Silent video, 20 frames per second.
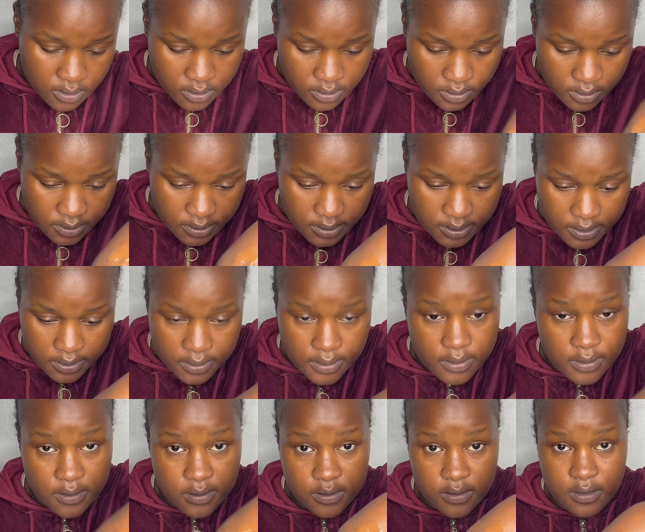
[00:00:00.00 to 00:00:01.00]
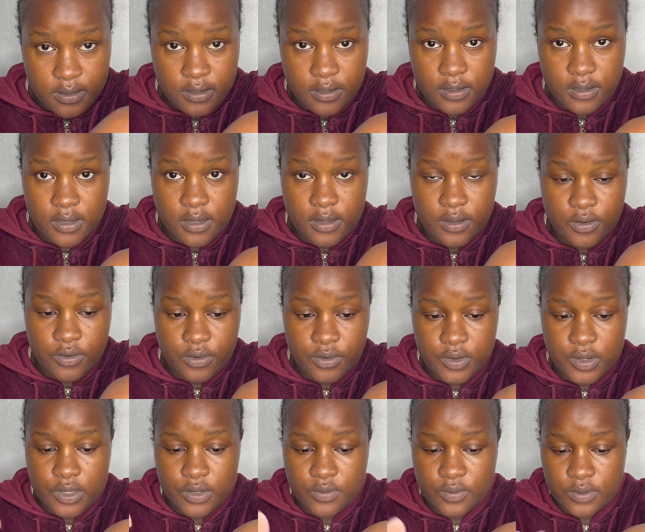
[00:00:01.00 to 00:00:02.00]
Okay, then I go
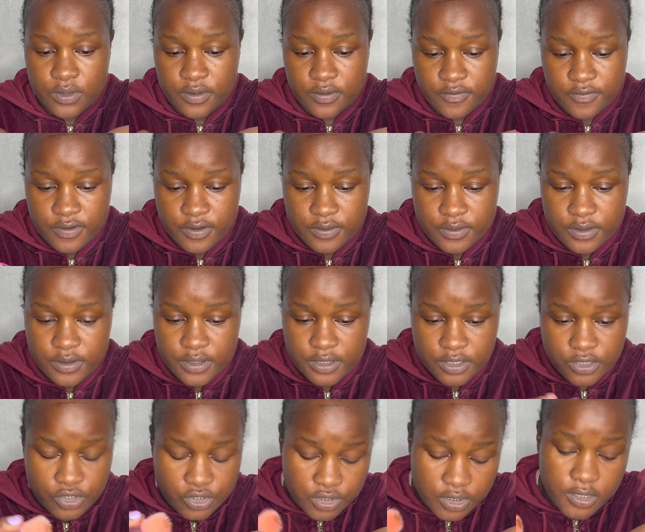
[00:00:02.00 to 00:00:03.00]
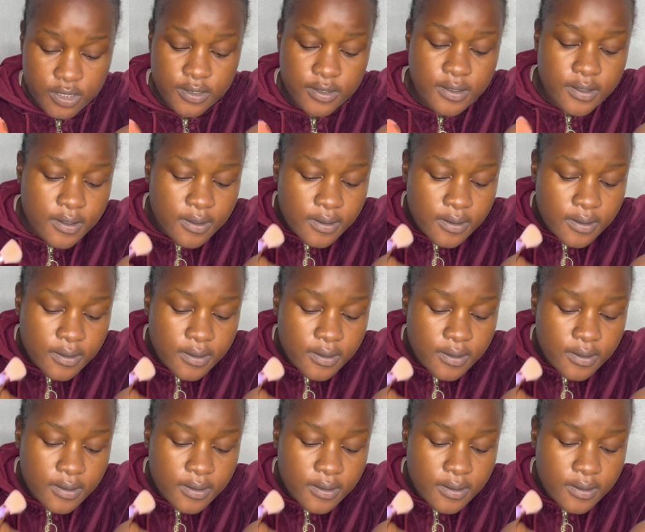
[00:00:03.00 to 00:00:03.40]
in with the foundation.